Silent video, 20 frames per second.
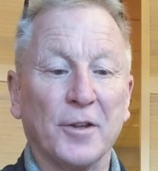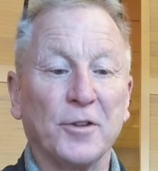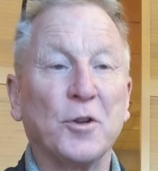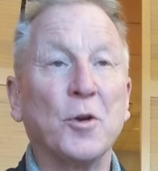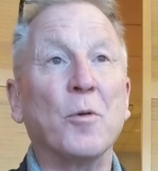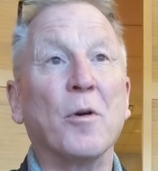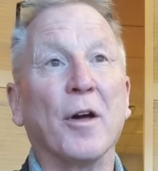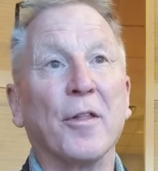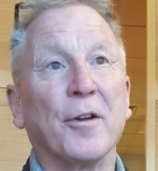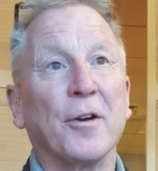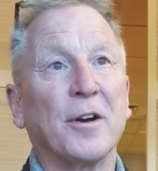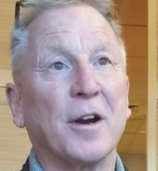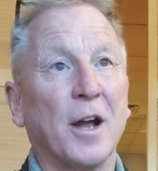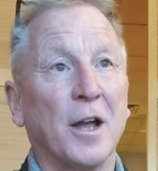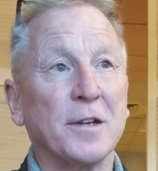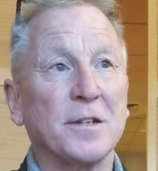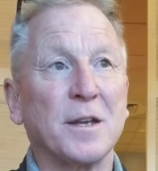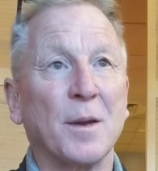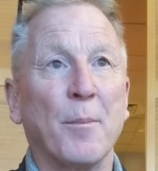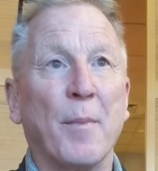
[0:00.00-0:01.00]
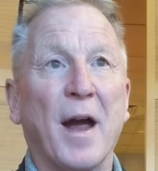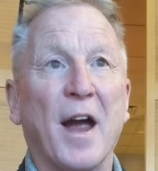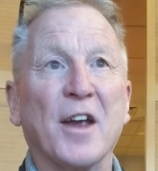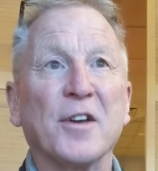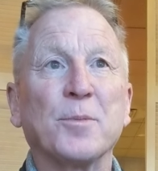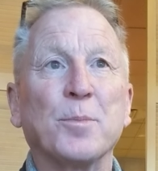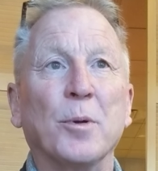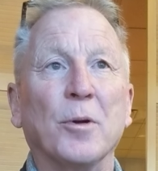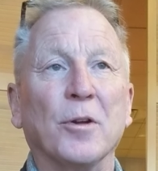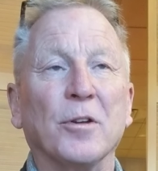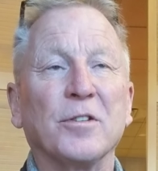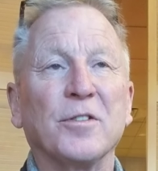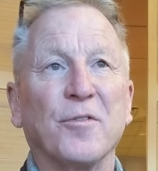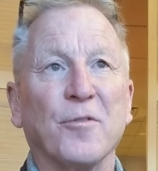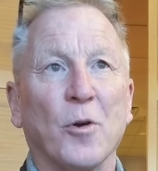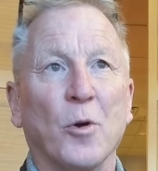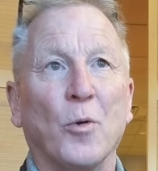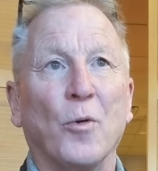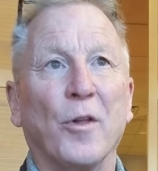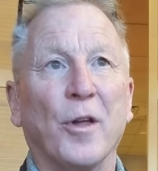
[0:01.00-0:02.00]
2 other custom mash bills
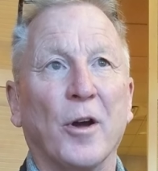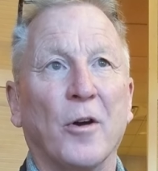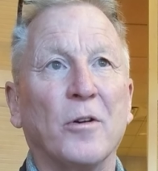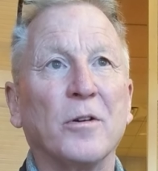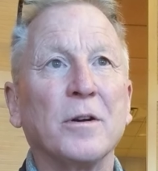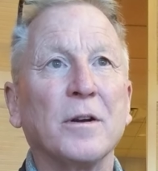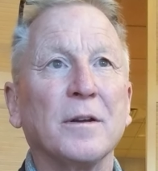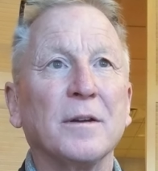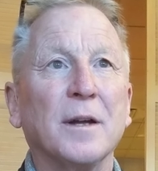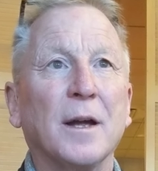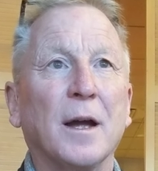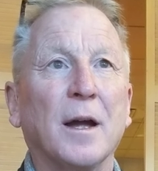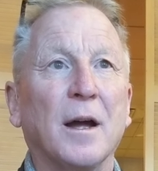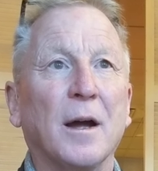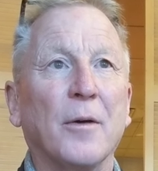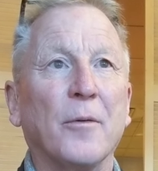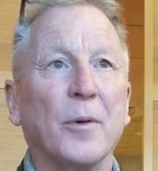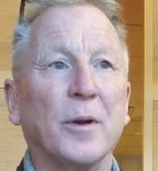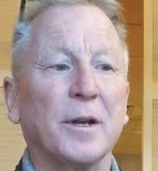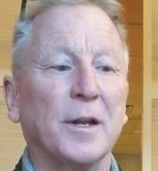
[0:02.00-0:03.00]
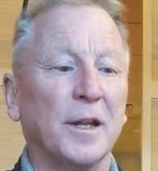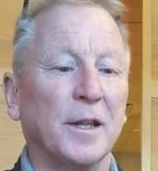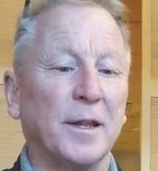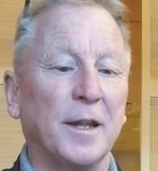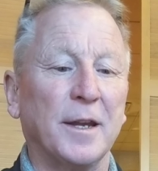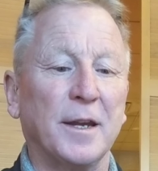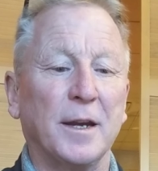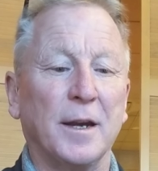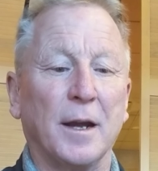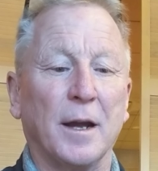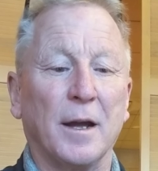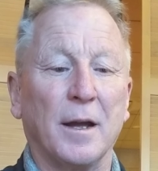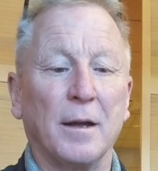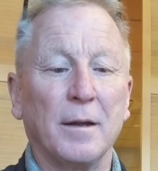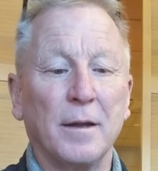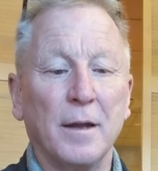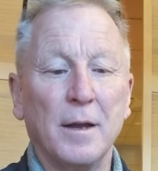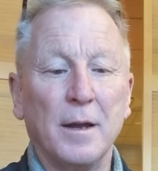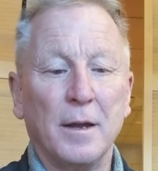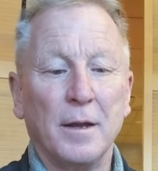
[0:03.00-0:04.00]
for Old Elk. We did the
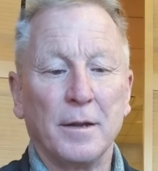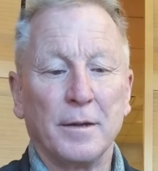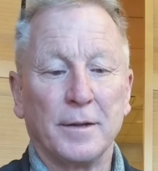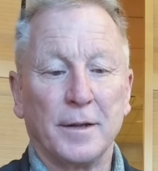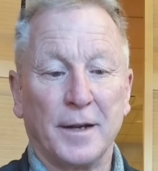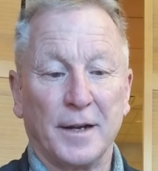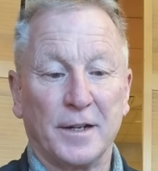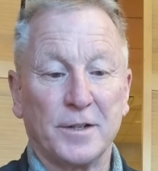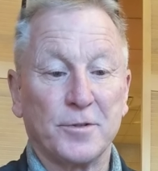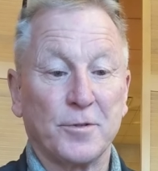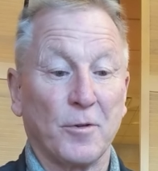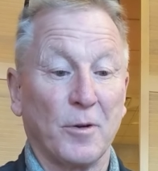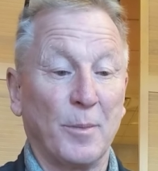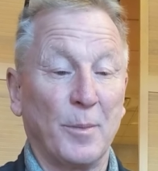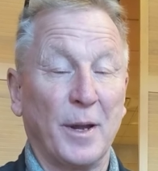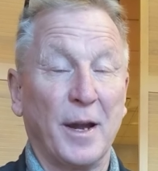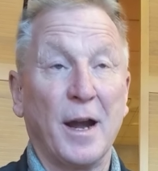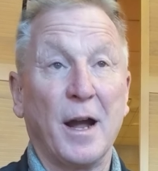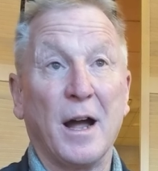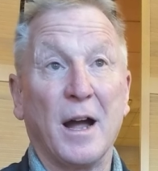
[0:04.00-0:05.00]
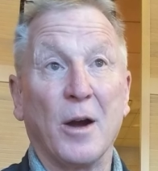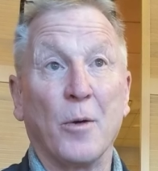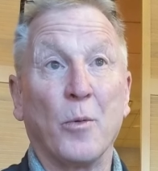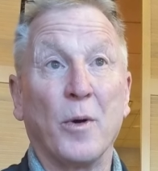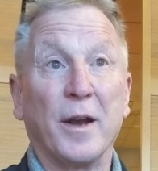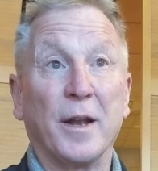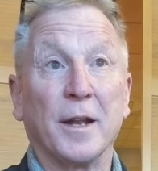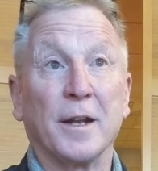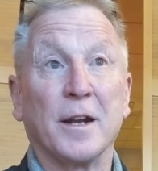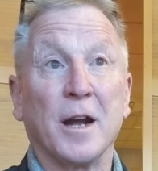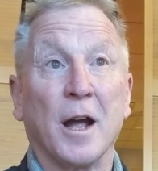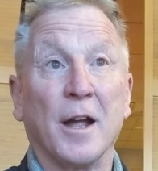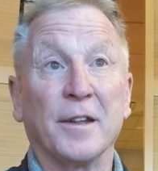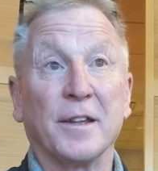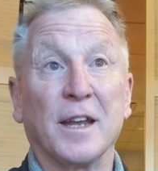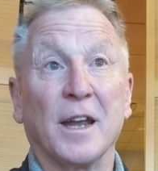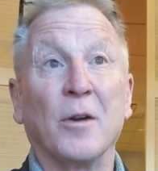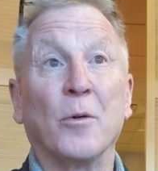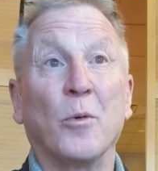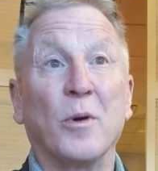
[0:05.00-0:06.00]
extremely high wheated
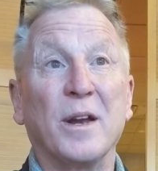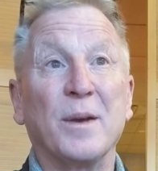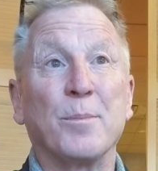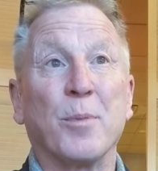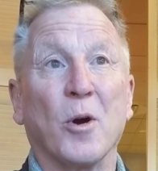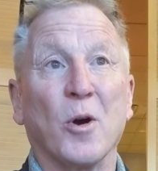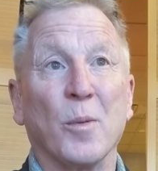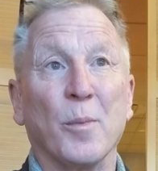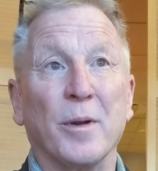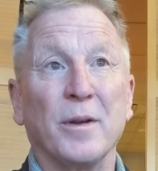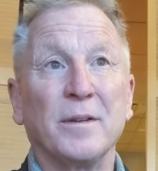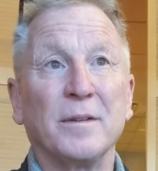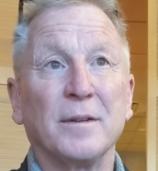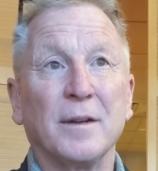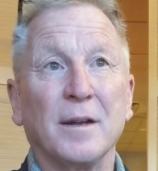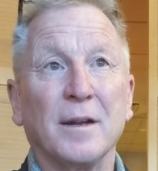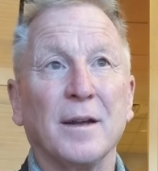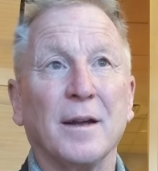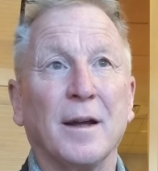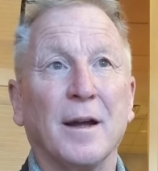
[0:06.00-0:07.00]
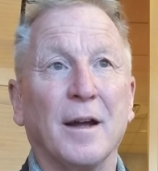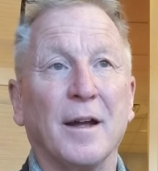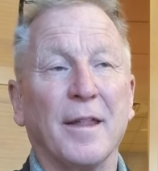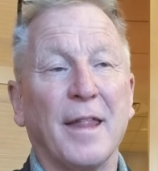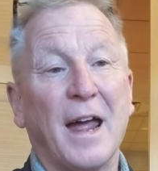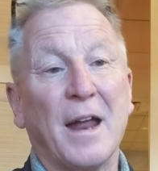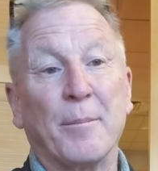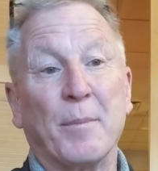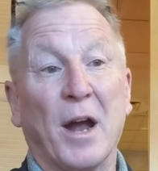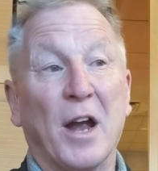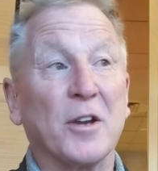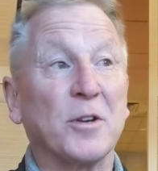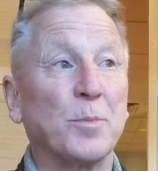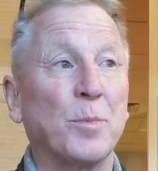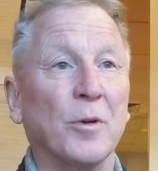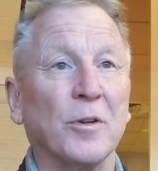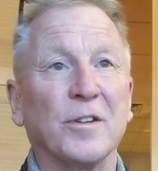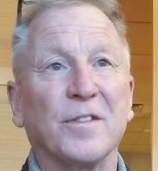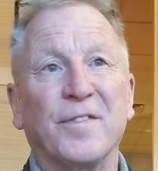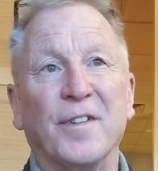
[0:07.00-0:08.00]
content wheat bourbon. Mm-hmm. That mash
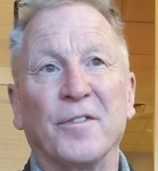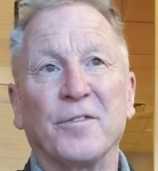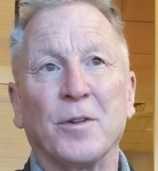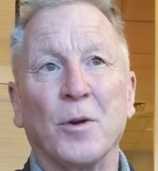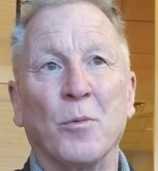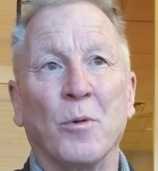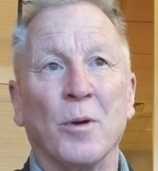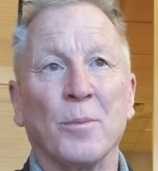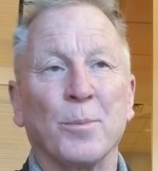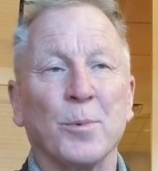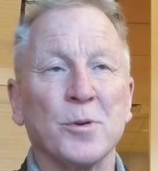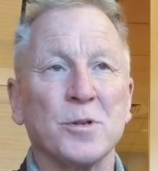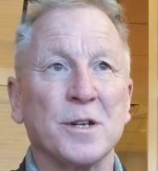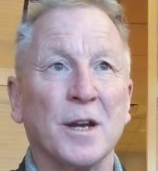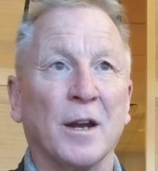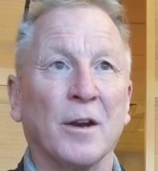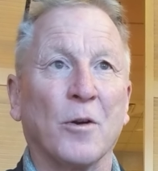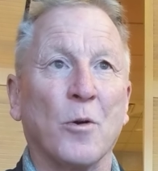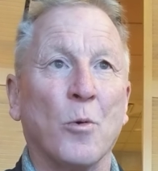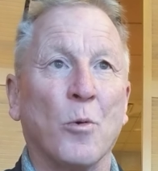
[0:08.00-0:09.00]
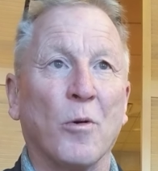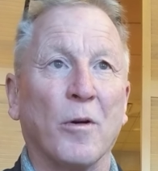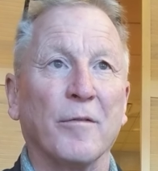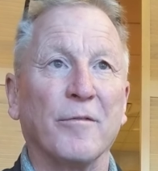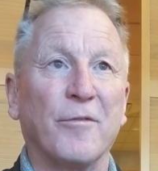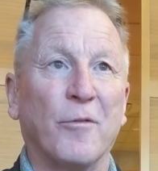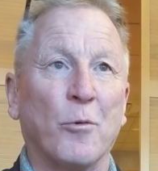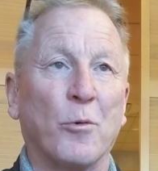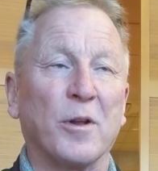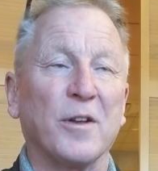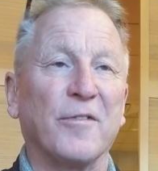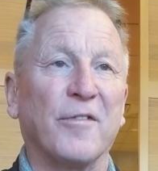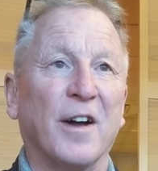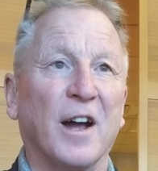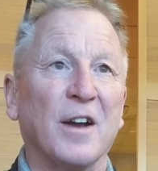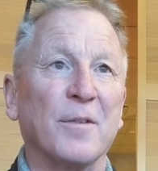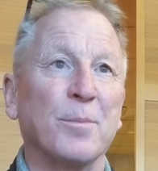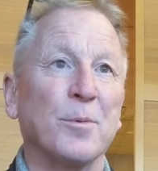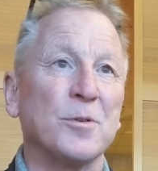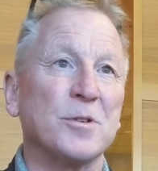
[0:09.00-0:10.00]
bill is 51% corn,
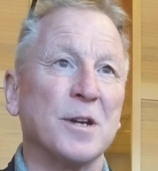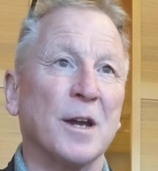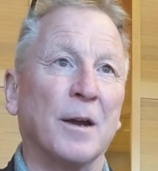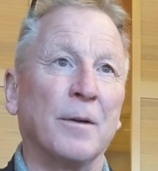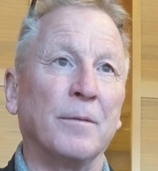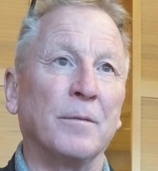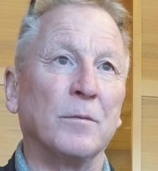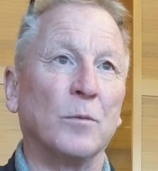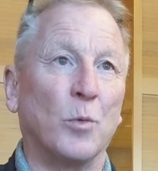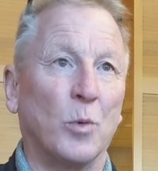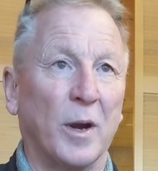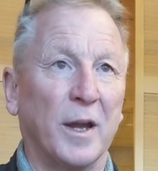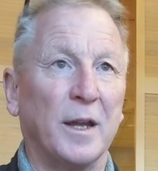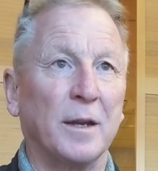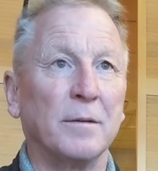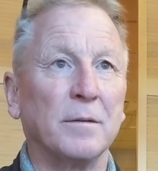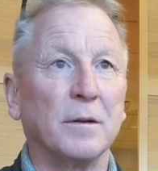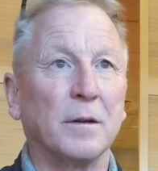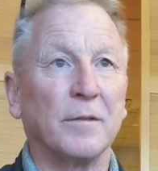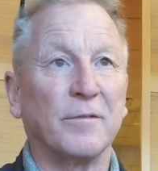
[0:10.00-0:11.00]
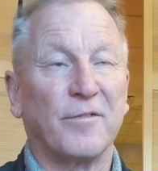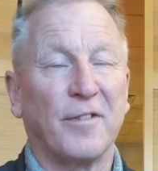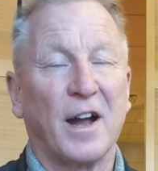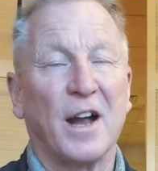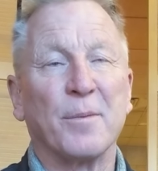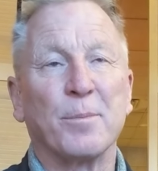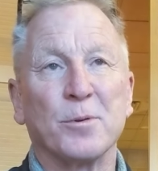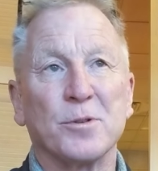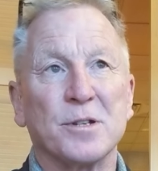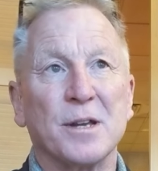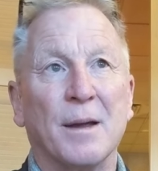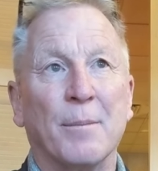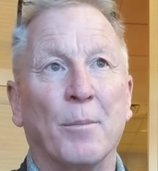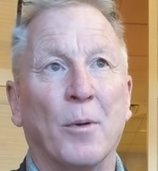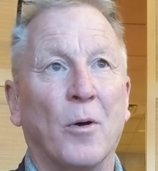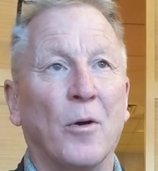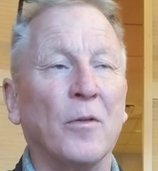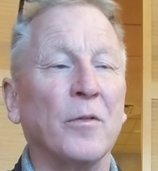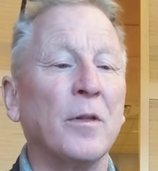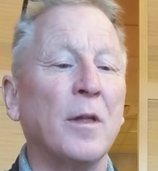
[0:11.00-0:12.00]
45% wheat, 5%
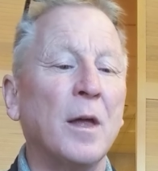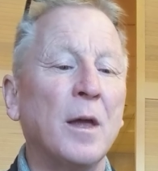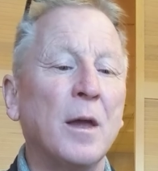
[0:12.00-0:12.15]
malt.